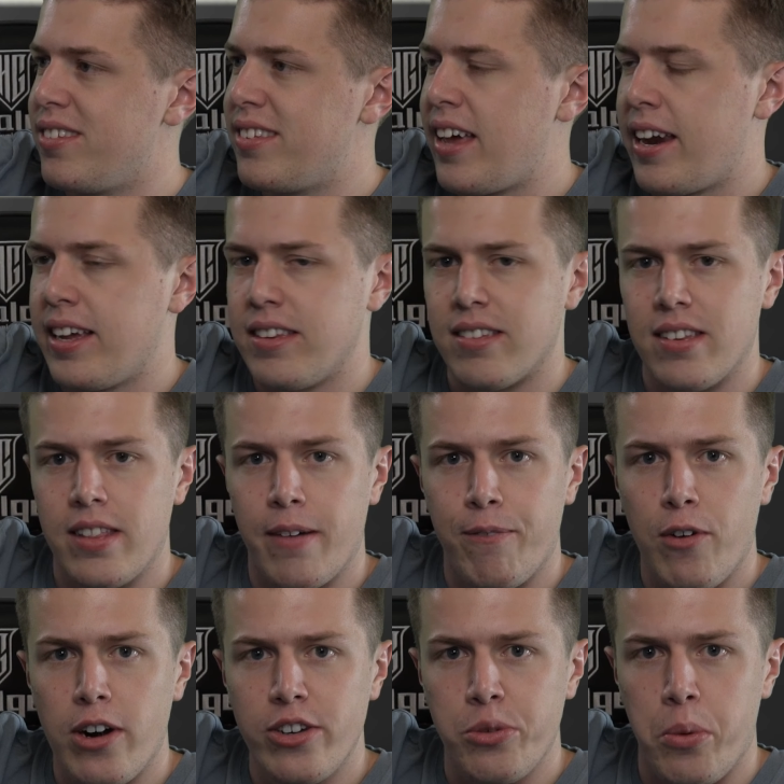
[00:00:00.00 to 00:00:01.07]
settings. The
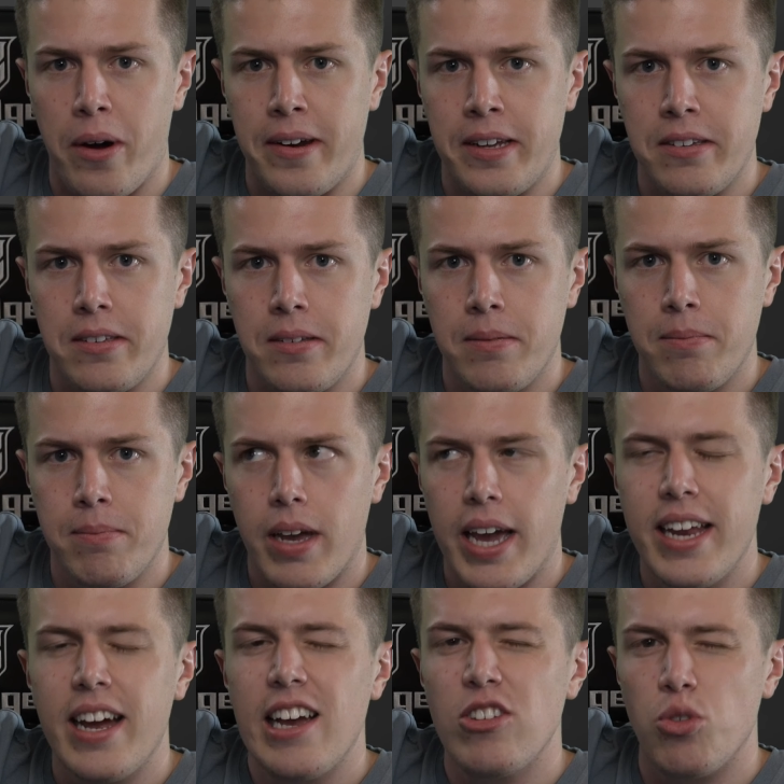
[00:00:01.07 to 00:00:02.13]
first one is a
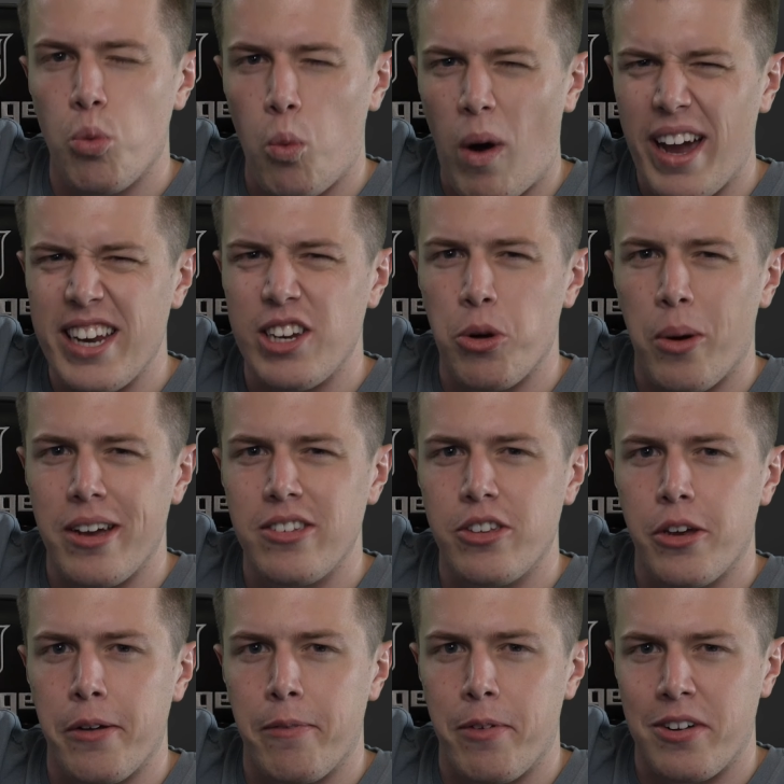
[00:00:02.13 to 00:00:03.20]
nice white noise,
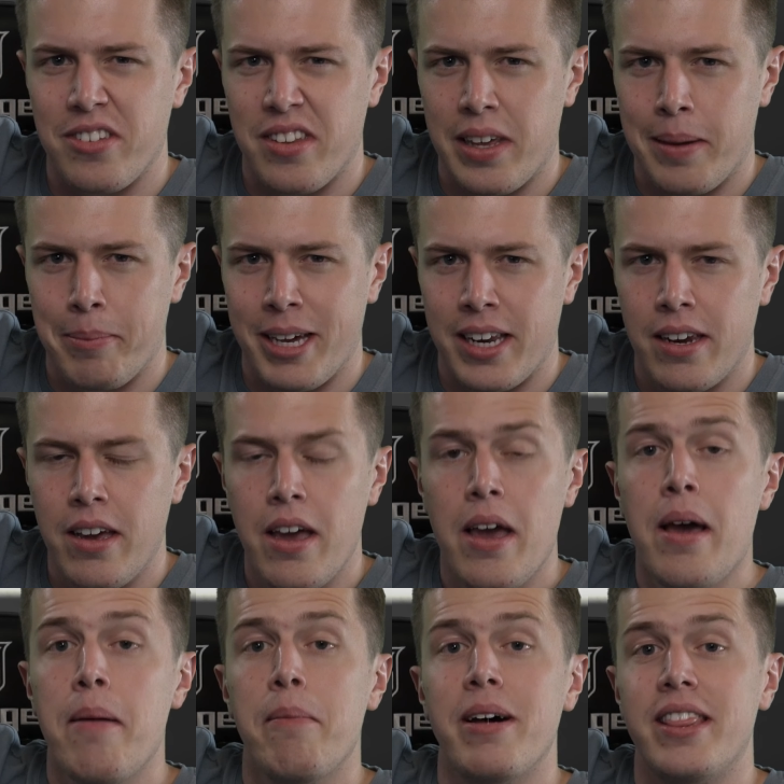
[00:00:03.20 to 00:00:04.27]
good for sleeping.
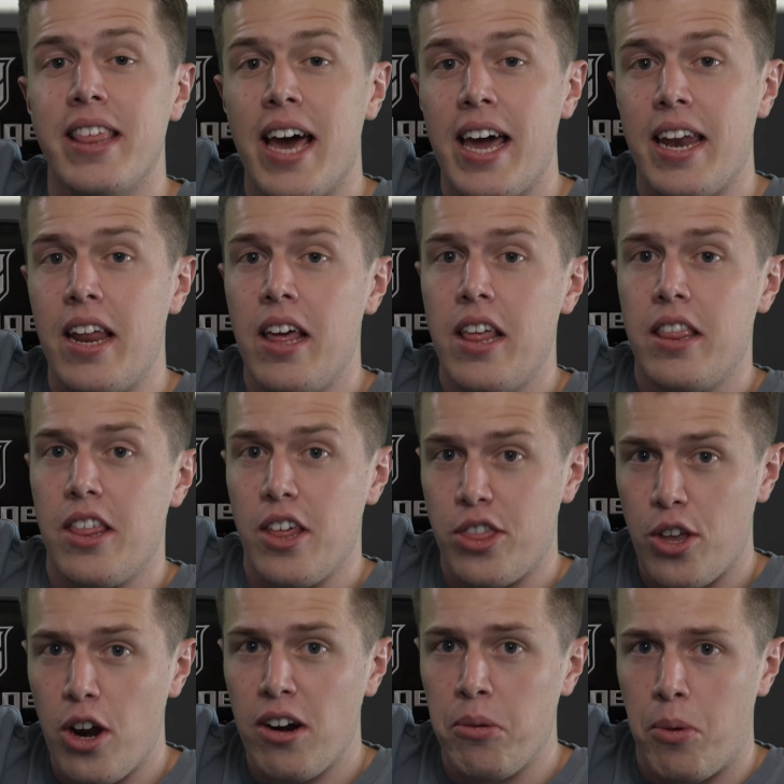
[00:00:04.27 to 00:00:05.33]
But then the
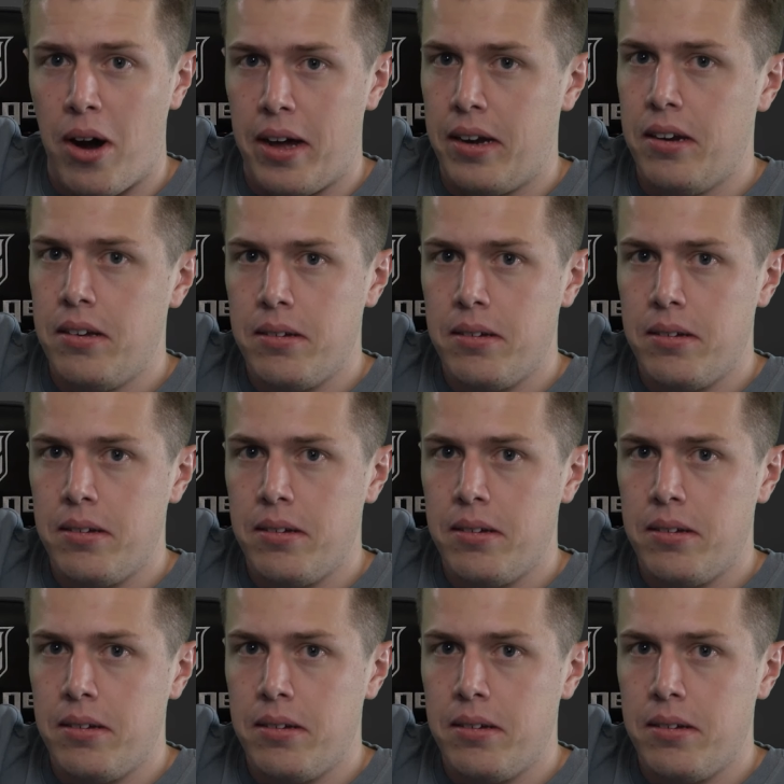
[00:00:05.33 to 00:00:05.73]
third one